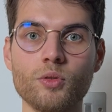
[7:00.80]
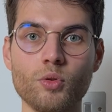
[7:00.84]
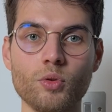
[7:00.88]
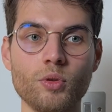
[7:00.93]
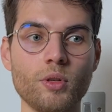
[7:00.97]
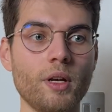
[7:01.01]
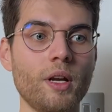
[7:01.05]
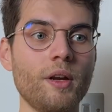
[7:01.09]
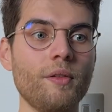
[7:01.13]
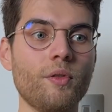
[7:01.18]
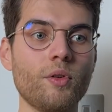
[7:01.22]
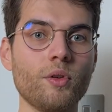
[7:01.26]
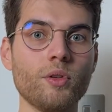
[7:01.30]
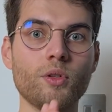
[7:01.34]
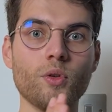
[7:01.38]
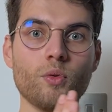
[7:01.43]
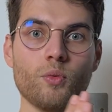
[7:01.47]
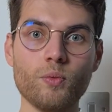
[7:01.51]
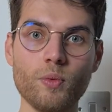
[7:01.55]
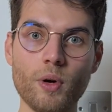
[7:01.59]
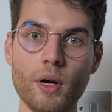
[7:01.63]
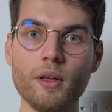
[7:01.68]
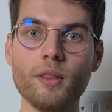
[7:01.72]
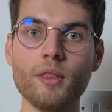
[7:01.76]
to deliver the
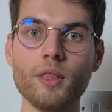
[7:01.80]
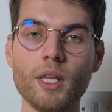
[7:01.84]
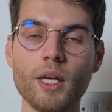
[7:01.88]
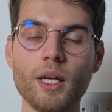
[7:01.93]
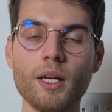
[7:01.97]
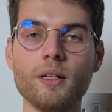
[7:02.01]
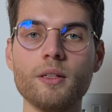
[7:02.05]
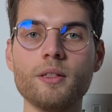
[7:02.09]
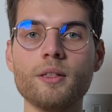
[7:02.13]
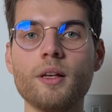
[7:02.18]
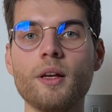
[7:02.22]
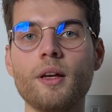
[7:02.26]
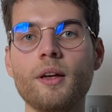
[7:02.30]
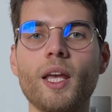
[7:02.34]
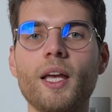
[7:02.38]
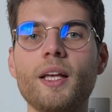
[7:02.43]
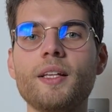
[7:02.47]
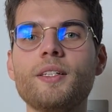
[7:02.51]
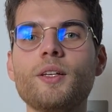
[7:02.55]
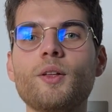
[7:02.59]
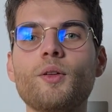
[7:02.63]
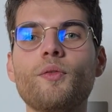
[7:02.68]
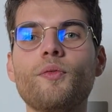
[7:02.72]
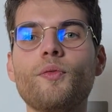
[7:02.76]
right things,
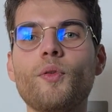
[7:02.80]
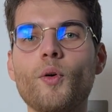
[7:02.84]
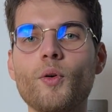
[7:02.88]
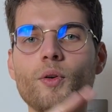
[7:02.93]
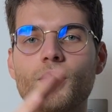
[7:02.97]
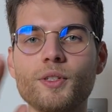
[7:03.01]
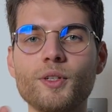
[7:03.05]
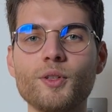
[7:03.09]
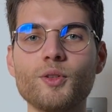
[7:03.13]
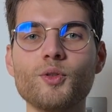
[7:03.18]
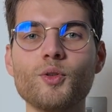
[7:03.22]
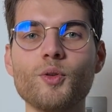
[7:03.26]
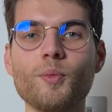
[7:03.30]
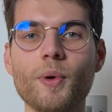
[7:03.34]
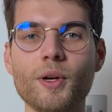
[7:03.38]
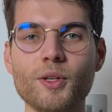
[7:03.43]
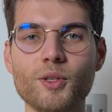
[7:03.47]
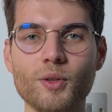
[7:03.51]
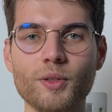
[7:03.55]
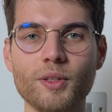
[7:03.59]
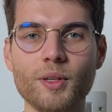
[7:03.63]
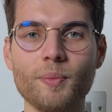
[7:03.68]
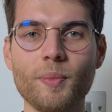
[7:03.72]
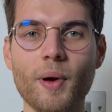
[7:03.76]
instead of focusing too much
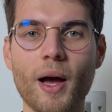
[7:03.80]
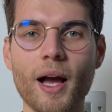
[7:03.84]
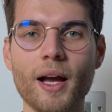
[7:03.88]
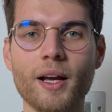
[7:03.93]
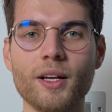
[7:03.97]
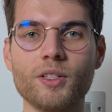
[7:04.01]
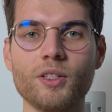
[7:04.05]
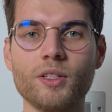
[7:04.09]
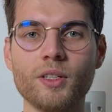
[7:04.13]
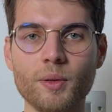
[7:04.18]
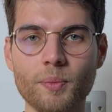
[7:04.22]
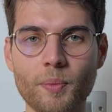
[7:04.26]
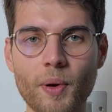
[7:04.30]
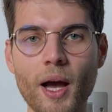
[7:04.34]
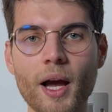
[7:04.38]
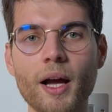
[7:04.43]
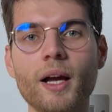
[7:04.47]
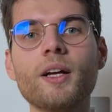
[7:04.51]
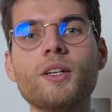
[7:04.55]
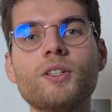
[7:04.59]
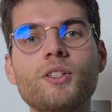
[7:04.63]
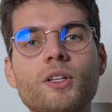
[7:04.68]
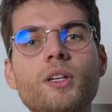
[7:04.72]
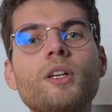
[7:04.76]
on the packaging. The
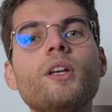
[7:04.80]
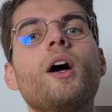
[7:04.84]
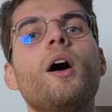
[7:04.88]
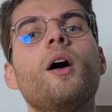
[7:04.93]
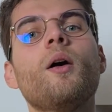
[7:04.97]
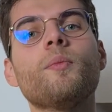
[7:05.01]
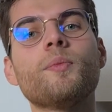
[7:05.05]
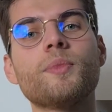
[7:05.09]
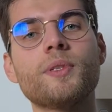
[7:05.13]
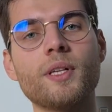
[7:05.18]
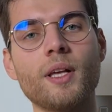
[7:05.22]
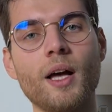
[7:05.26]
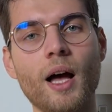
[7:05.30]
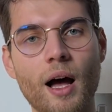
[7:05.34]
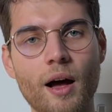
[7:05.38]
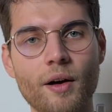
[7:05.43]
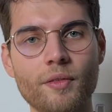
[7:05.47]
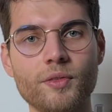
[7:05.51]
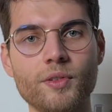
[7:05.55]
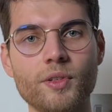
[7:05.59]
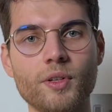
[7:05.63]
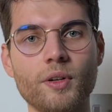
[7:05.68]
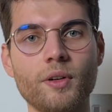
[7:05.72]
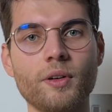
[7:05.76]
packaging comes
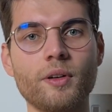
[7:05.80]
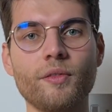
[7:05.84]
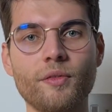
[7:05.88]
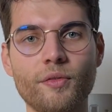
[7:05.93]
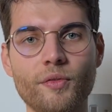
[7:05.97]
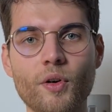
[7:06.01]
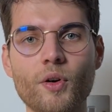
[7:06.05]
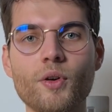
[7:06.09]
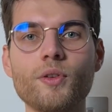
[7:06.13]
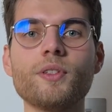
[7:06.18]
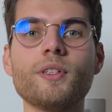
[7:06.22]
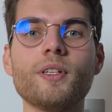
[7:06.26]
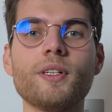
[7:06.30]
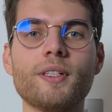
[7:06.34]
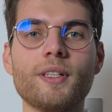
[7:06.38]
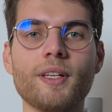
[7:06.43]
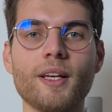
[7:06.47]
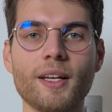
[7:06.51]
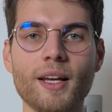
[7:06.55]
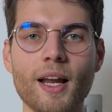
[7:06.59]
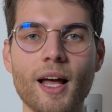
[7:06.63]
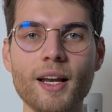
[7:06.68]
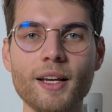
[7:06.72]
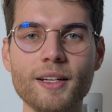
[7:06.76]
after. First is the
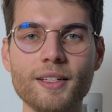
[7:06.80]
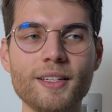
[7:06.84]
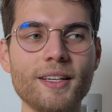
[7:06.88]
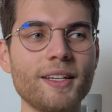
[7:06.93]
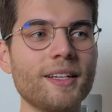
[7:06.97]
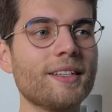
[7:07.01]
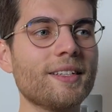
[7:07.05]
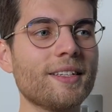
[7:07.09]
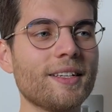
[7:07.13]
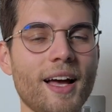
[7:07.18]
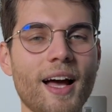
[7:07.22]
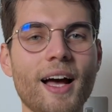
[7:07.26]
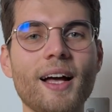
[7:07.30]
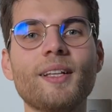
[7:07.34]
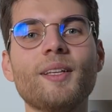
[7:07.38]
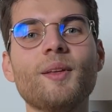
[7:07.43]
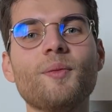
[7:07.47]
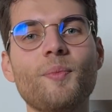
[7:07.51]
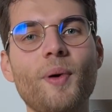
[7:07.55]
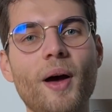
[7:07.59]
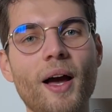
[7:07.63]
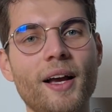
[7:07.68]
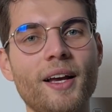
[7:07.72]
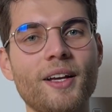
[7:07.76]
analytics and the
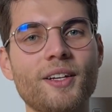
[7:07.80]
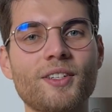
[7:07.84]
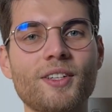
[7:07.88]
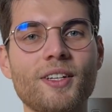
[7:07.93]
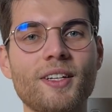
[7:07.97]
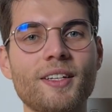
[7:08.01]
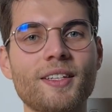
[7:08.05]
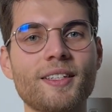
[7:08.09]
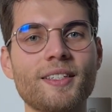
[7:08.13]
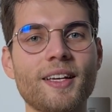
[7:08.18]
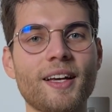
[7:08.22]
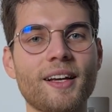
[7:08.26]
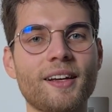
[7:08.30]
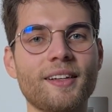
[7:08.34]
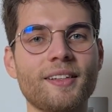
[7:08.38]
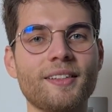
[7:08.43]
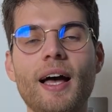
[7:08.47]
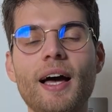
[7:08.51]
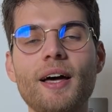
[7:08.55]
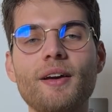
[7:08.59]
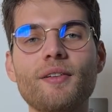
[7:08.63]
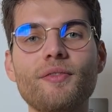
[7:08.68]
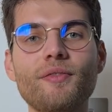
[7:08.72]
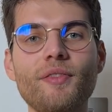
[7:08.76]
packaging is second.
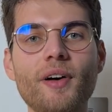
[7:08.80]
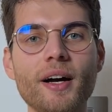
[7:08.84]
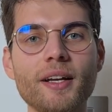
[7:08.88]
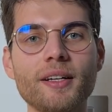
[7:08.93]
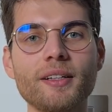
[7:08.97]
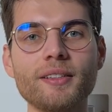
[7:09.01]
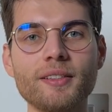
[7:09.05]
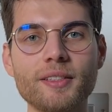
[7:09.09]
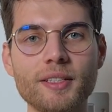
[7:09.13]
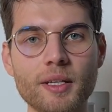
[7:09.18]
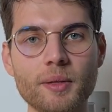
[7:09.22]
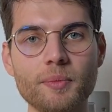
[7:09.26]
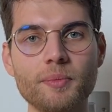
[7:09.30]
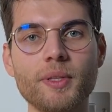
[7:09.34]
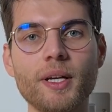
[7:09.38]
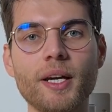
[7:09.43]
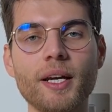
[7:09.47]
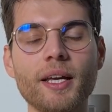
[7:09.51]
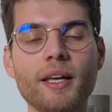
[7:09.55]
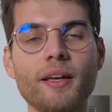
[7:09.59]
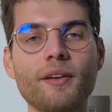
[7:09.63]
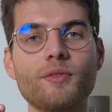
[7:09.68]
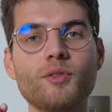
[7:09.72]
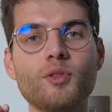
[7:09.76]
And final tip that I
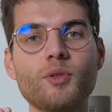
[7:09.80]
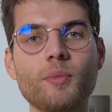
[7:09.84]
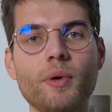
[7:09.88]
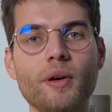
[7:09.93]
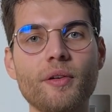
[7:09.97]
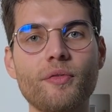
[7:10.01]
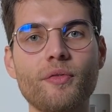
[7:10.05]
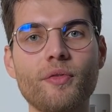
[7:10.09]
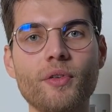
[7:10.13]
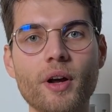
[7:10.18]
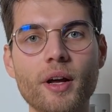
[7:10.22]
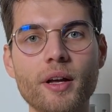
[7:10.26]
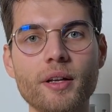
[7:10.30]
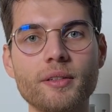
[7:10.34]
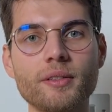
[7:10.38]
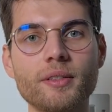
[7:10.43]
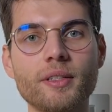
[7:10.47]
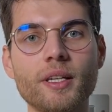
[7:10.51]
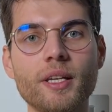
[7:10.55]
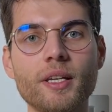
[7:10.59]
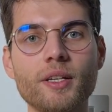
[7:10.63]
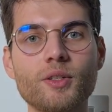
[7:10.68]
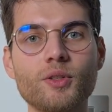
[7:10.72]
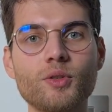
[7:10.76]
give to my friend
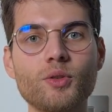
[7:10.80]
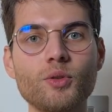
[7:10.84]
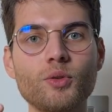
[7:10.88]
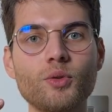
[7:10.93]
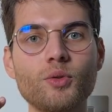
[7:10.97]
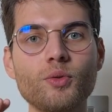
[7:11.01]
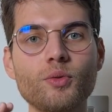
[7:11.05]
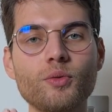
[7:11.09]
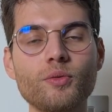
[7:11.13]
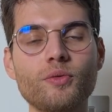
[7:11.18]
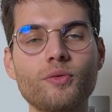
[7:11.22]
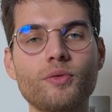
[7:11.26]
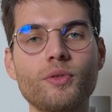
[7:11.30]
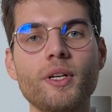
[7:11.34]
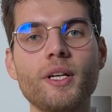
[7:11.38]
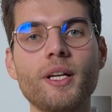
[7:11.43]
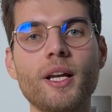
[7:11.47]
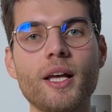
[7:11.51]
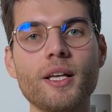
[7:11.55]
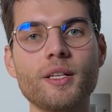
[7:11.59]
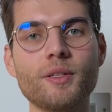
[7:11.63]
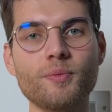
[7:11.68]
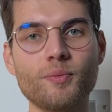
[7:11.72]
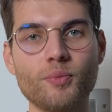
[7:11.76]
is to do
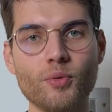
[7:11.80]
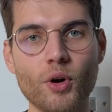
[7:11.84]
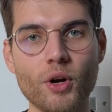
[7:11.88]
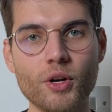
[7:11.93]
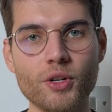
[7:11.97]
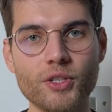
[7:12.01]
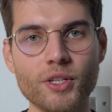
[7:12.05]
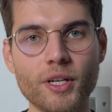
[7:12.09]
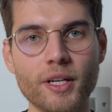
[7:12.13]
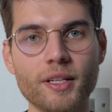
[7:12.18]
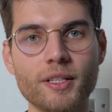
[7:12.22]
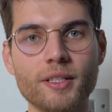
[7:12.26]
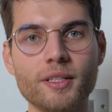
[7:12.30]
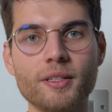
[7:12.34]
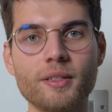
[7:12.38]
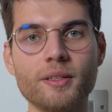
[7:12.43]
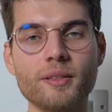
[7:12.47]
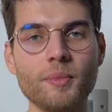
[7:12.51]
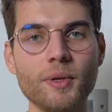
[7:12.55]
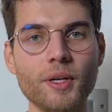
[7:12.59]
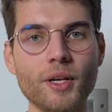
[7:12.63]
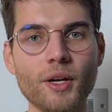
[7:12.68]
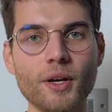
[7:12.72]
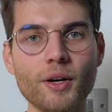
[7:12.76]
freelance projects,
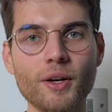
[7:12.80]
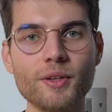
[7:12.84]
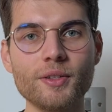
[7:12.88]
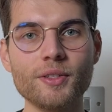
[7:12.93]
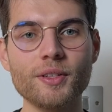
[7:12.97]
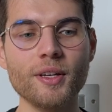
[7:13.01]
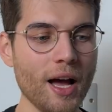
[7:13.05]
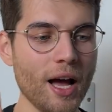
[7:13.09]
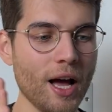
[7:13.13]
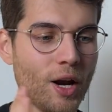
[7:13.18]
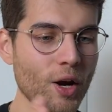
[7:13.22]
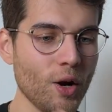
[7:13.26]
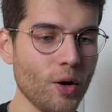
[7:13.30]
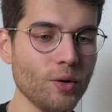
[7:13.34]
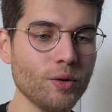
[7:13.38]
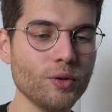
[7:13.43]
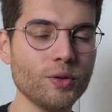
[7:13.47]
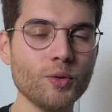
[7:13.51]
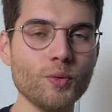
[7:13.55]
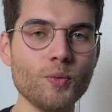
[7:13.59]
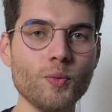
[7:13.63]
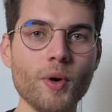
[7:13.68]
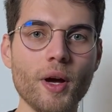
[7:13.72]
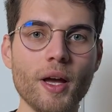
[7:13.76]
because along
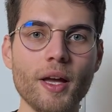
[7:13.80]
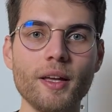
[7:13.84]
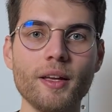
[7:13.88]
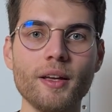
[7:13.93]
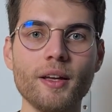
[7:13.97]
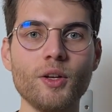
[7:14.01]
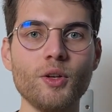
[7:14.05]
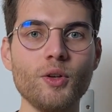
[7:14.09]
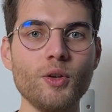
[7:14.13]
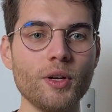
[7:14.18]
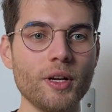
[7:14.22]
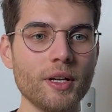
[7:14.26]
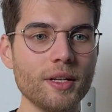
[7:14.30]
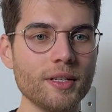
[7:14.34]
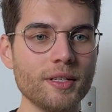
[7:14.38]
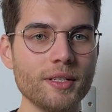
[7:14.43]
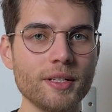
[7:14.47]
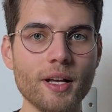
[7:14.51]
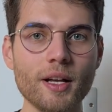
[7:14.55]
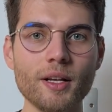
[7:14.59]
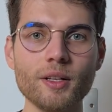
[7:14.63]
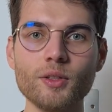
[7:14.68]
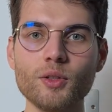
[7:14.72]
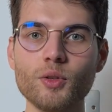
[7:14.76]
the way you can
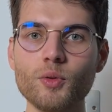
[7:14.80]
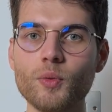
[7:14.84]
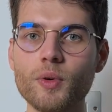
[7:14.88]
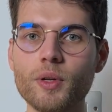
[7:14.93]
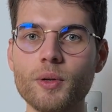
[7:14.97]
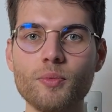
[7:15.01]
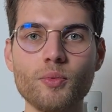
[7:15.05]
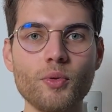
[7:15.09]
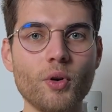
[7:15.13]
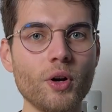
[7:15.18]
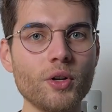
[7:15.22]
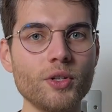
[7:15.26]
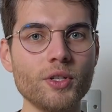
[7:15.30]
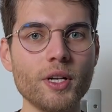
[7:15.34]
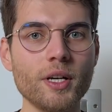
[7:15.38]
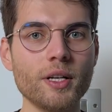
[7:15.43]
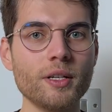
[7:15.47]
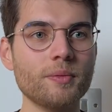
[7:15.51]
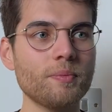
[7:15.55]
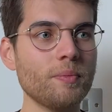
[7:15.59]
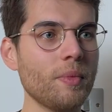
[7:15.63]
start doing projects,